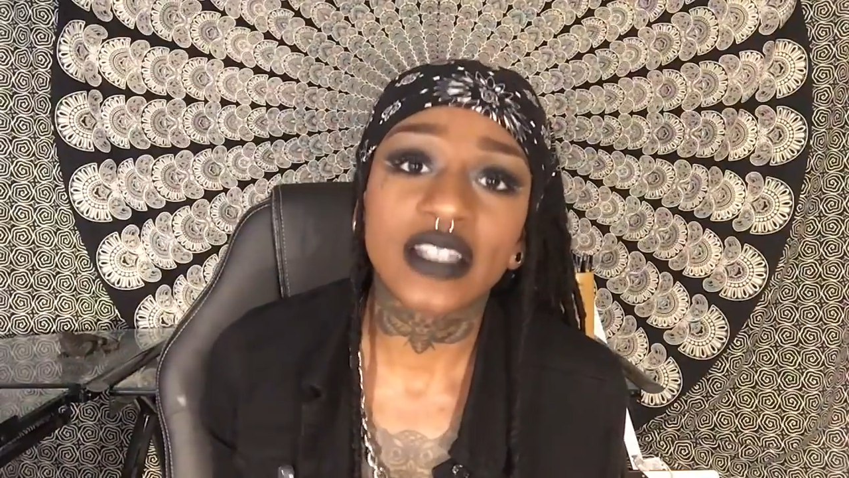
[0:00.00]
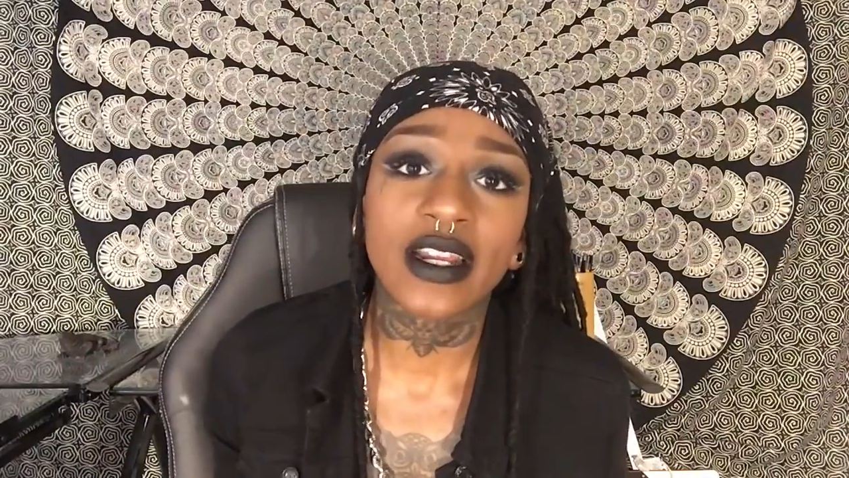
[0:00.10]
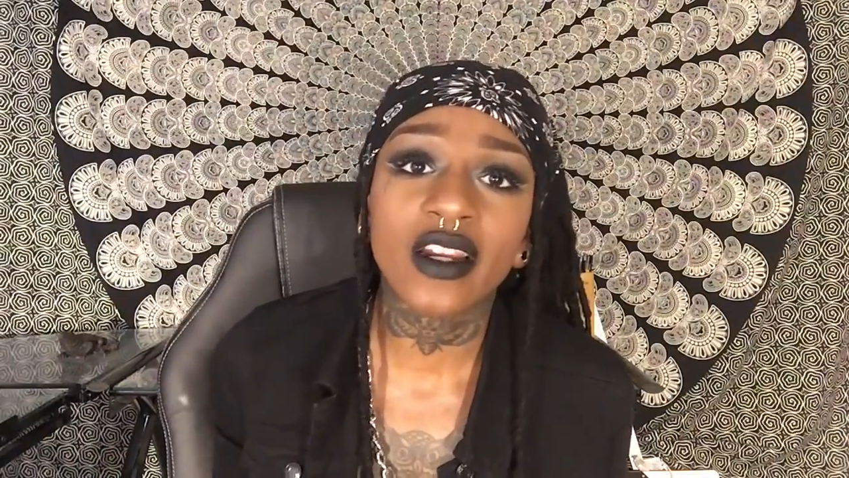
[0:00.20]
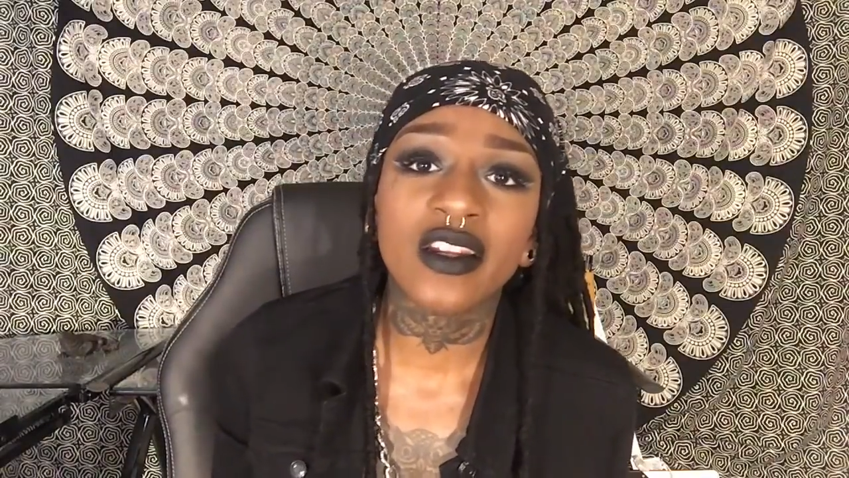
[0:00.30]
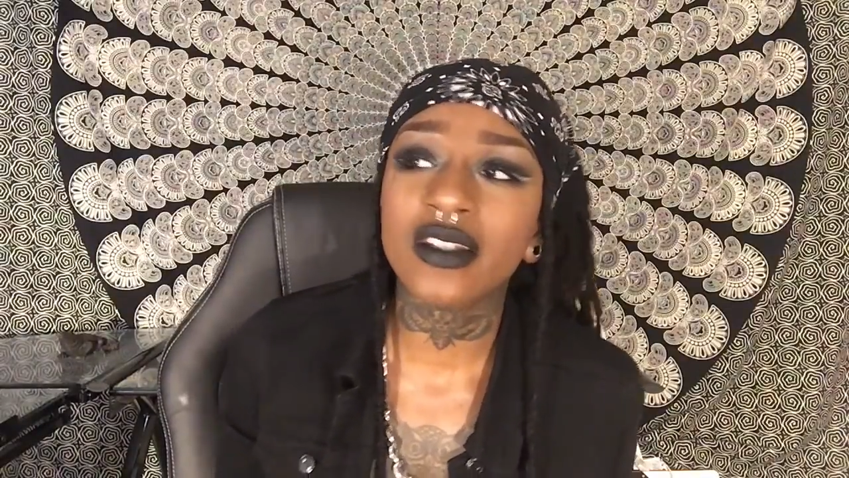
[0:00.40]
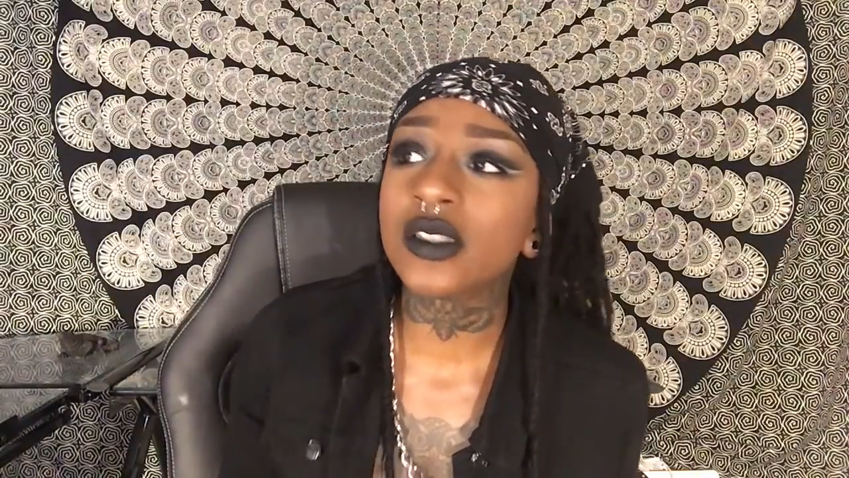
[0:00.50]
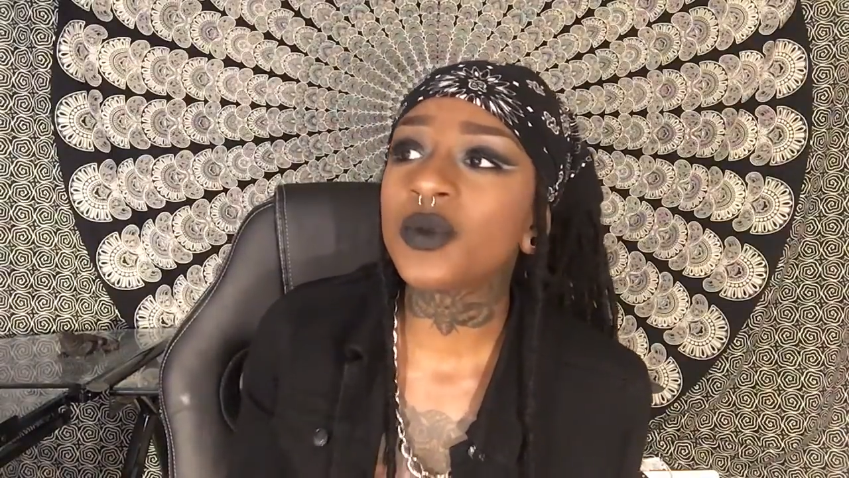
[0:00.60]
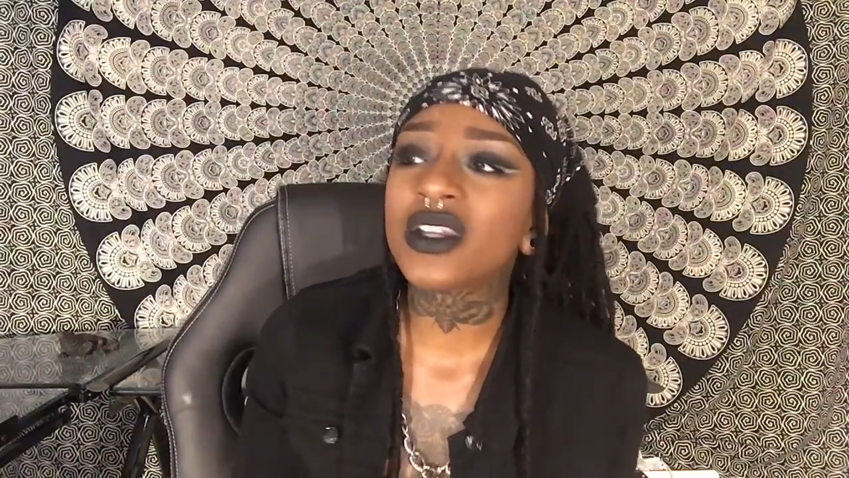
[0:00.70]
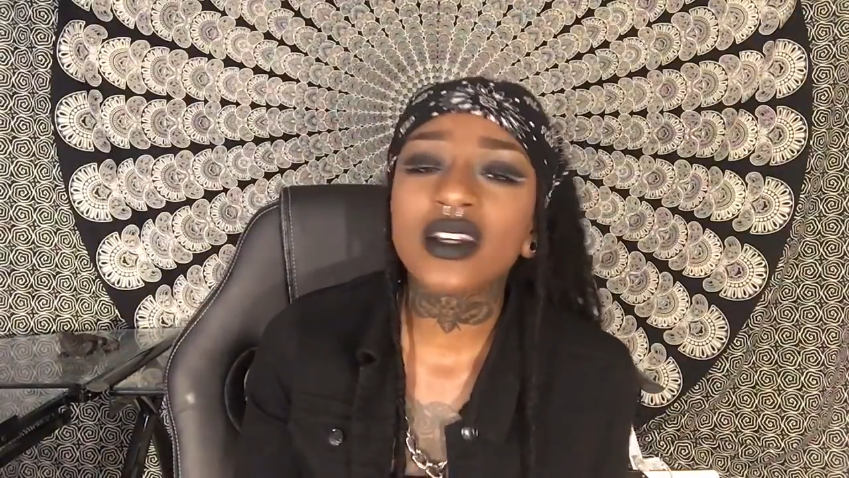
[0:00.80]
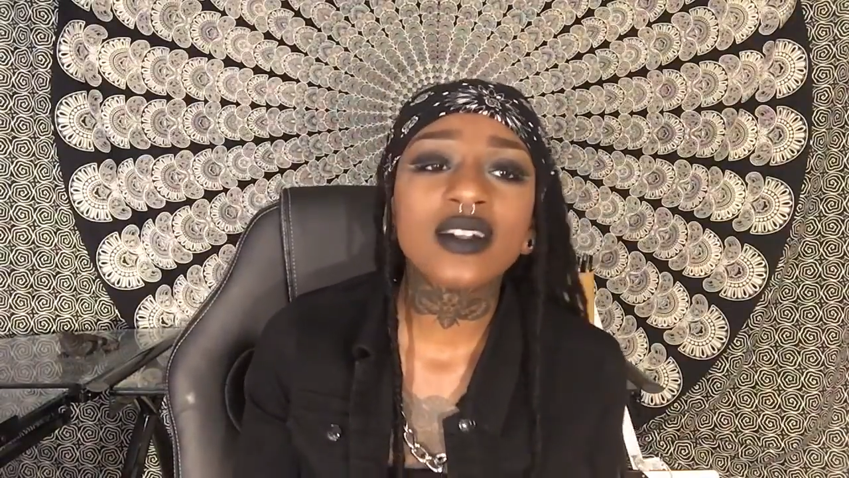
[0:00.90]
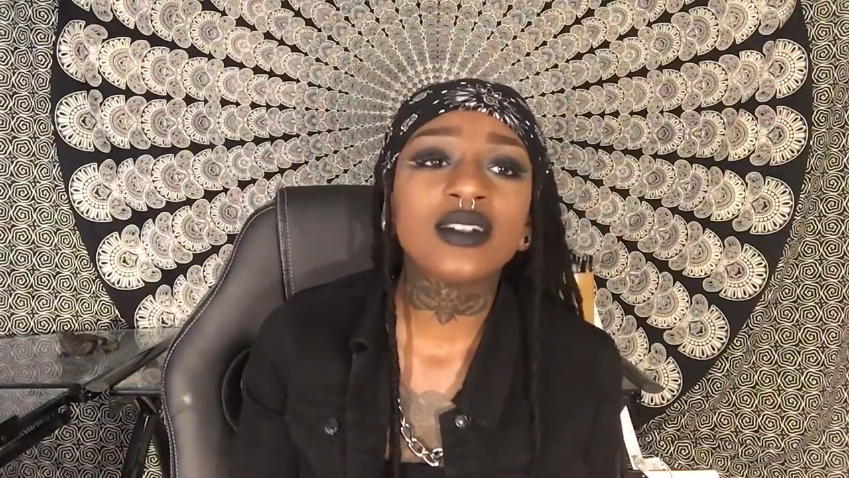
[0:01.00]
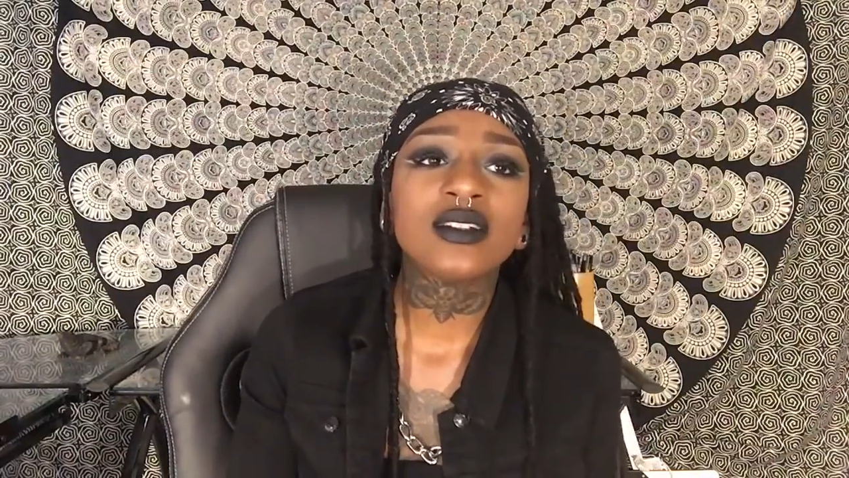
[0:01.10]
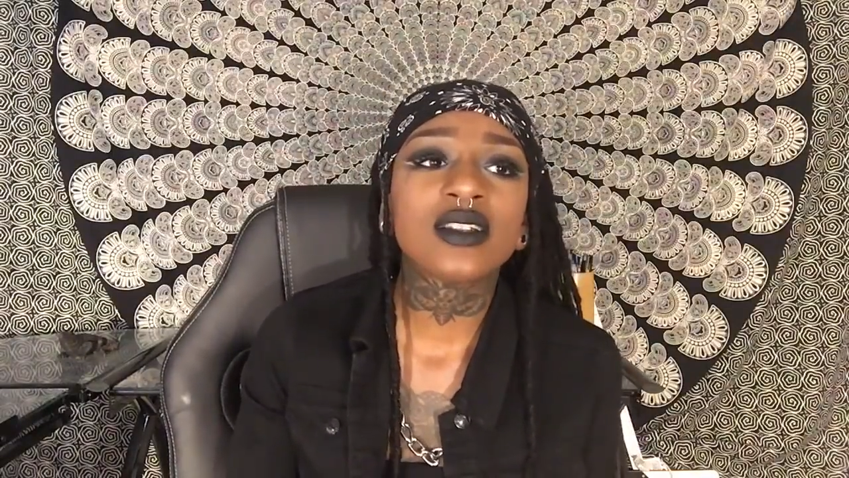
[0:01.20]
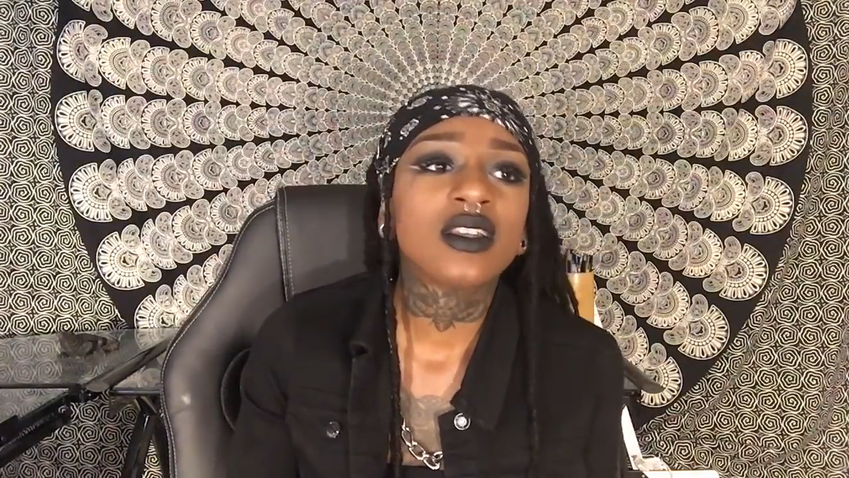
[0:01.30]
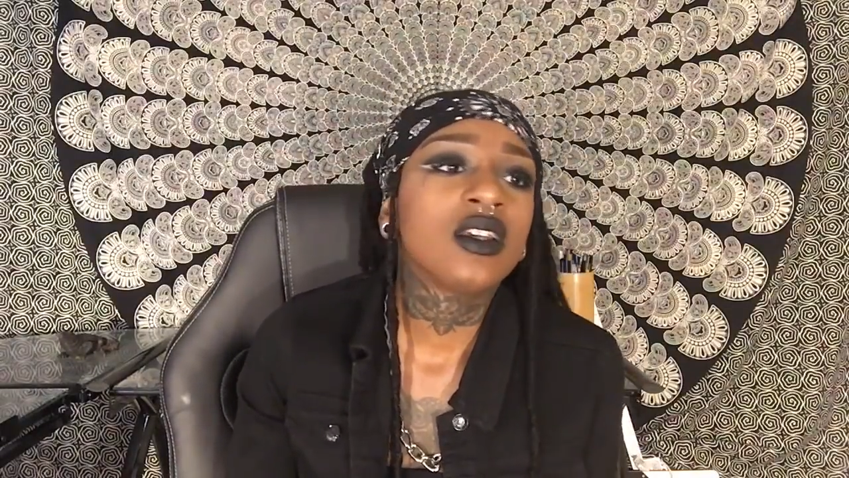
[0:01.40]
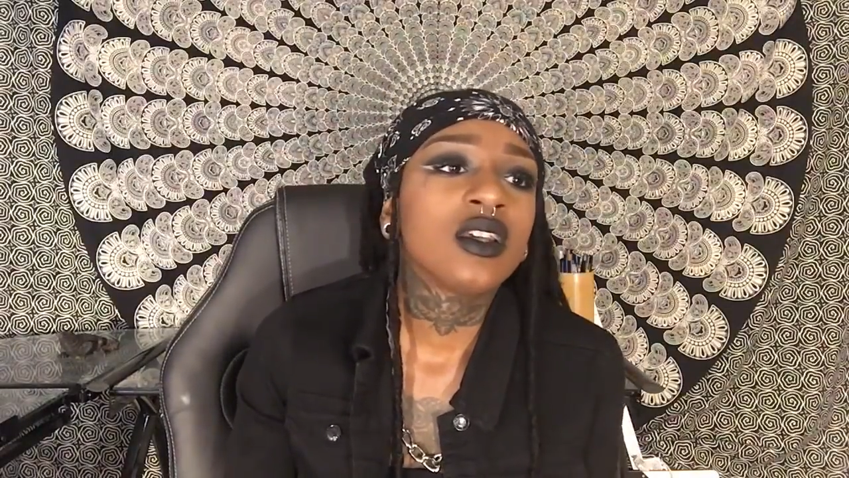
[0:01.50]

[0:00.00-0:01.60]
dairy is because